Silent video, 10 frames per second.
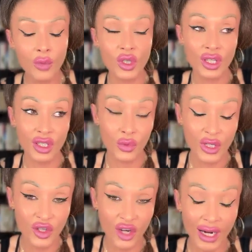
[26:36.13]
which is
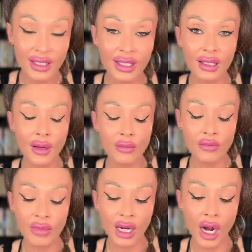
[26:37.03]
rejecting
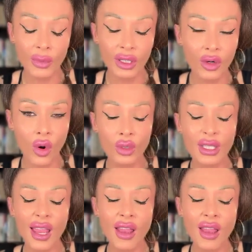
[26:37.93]
them, becoming cold.